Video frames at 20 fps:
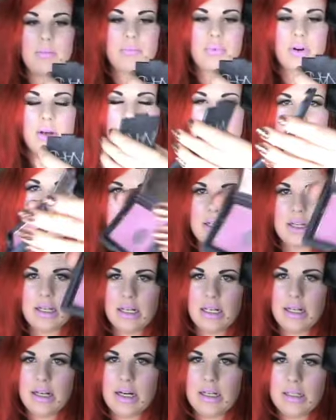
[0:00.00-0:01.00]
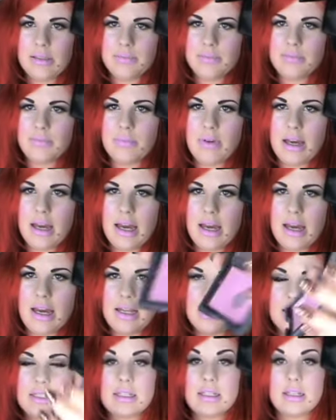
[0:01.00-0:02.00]
pretty much like glitter.
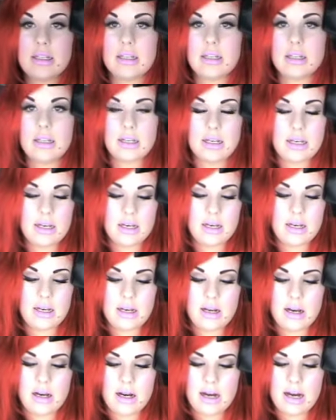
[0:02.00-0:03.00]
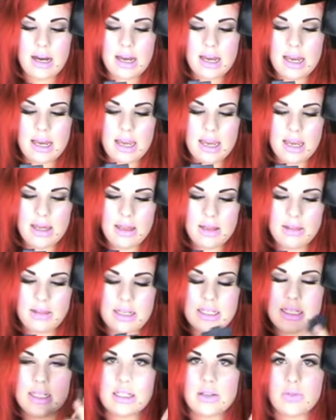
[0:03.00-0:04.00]
And
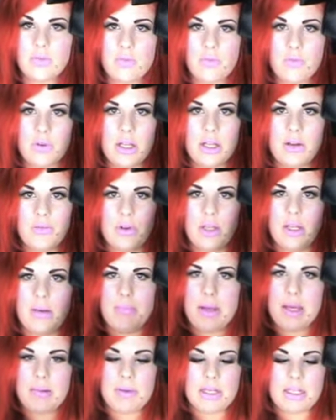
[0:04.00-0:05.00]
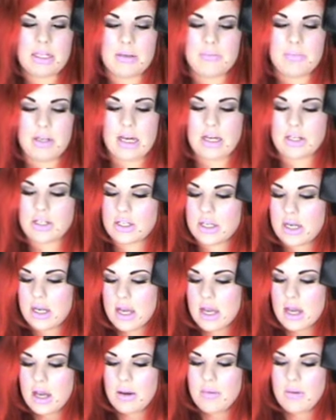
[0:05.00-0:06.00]
this is a really pigmented blush.
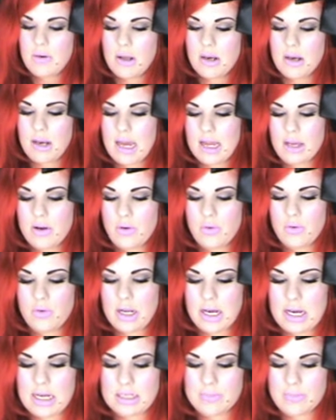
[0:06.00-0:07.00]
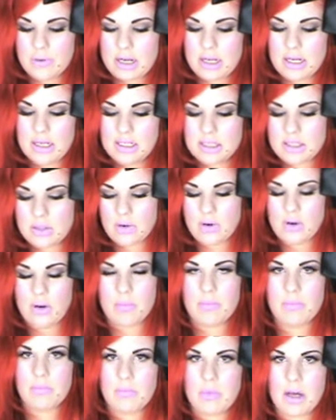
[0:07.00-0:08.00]
Like all NARS products,
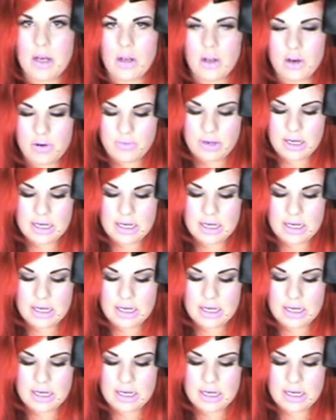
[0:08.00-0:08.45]
or a lot of